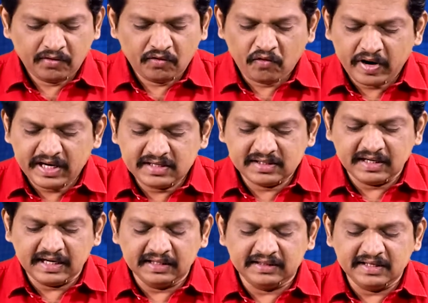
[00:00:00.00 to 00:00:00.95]
Why is
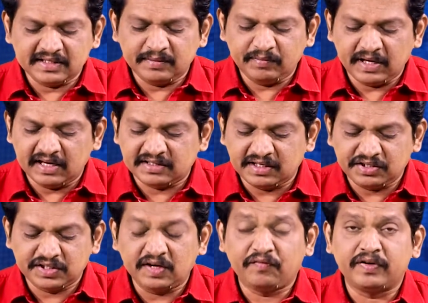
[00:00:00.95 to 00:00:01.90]
atheism
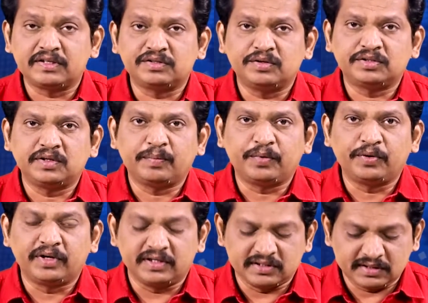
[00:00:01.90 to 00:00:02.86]
essential for social
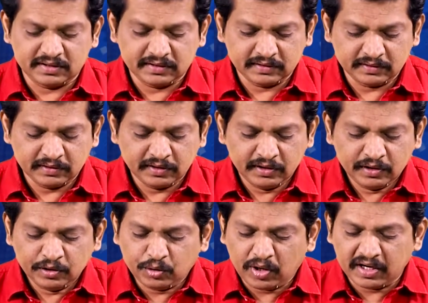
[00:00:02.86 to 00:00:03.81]
progress?
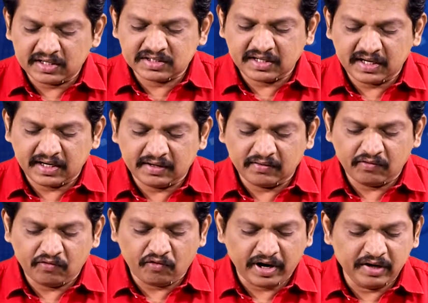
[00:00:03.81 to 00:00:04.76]
To understand
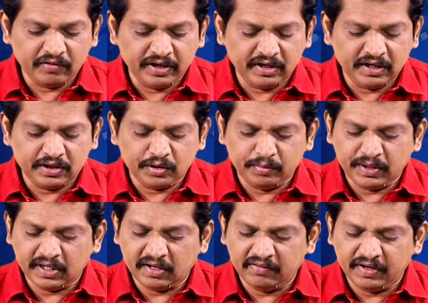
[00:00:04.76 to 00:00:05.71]
why we need to be
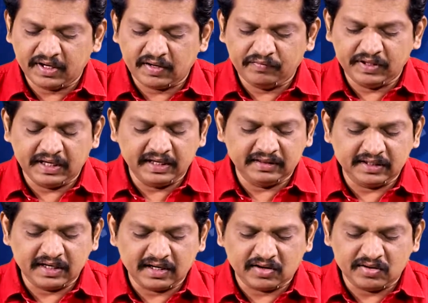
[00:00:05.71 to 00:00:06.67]
aware of the
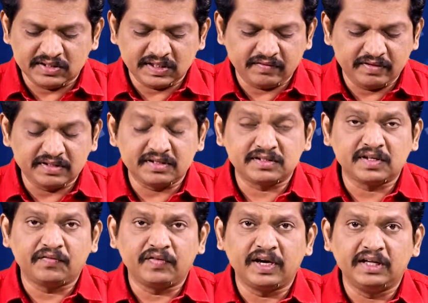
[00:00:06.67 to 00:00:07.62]
ethical consequences
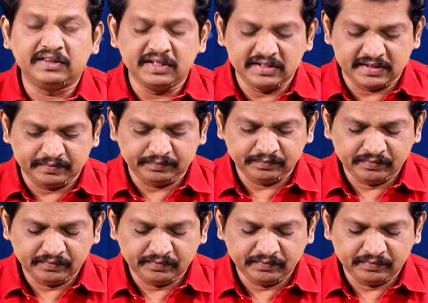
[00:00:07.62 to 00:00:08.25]
of atheism,